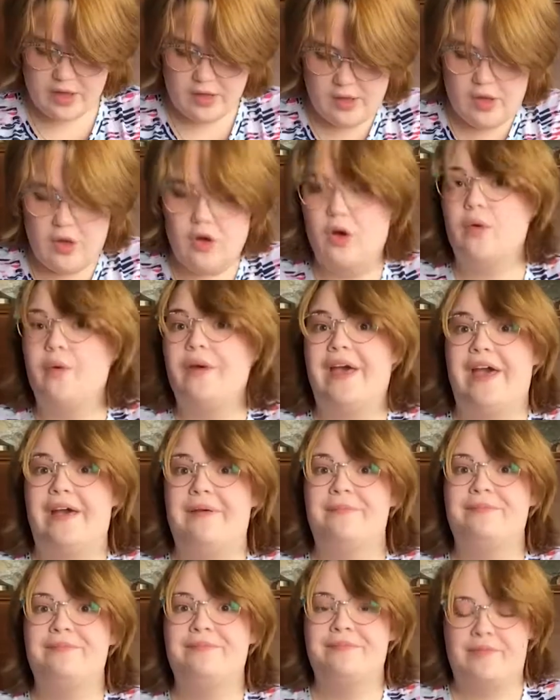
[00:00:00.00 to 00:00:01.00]
Okay,
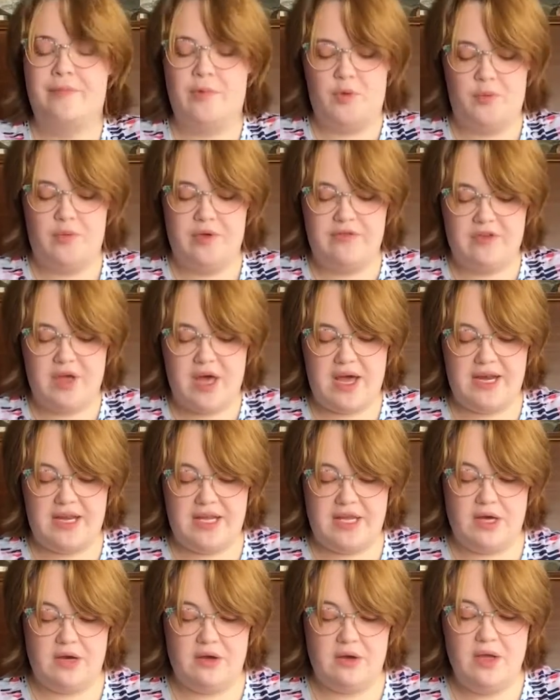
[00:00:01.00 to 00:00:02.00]
we've got it
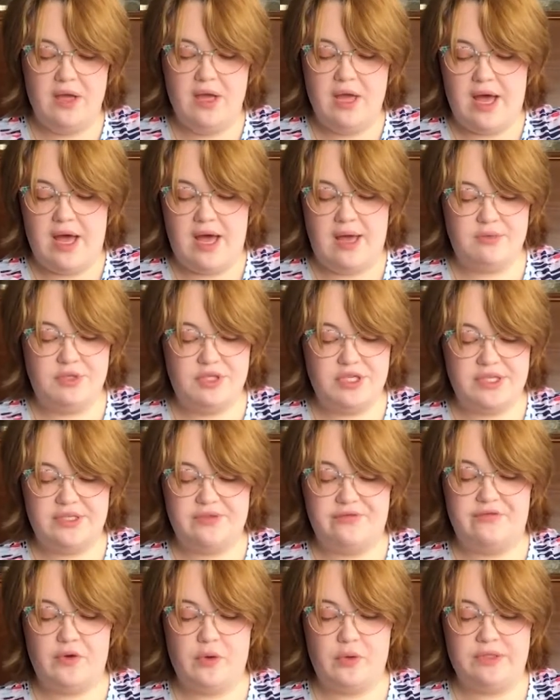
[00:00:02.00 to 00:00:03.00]
here. I'm just
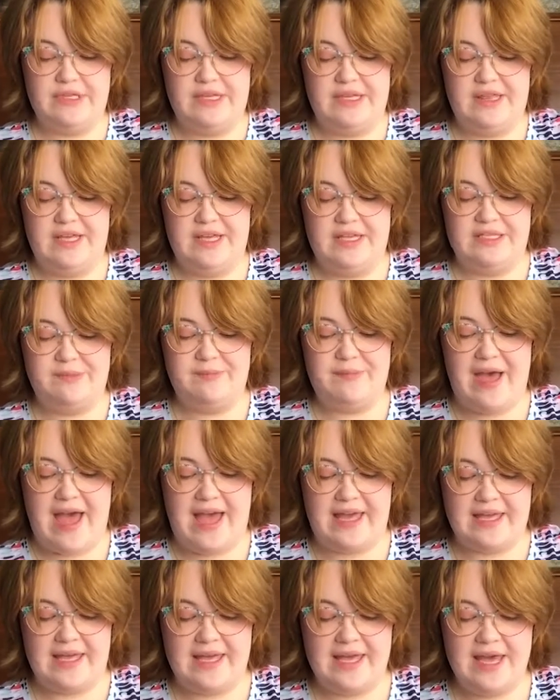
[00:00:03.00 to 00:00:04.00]
folding these
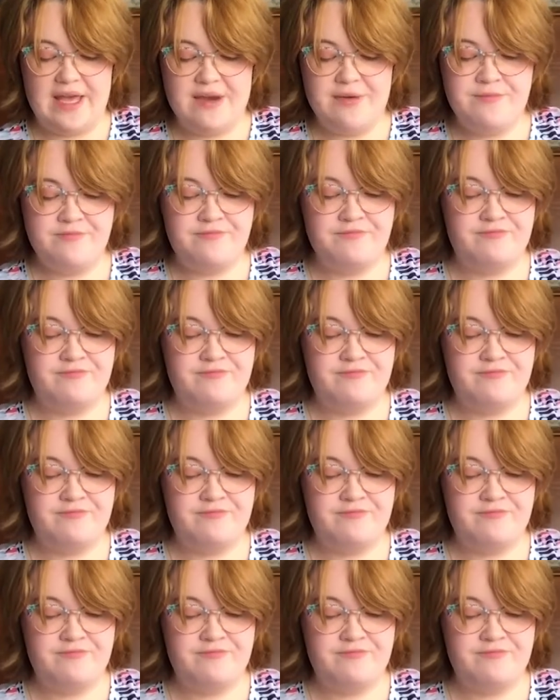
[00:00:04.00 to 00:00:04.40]
back again.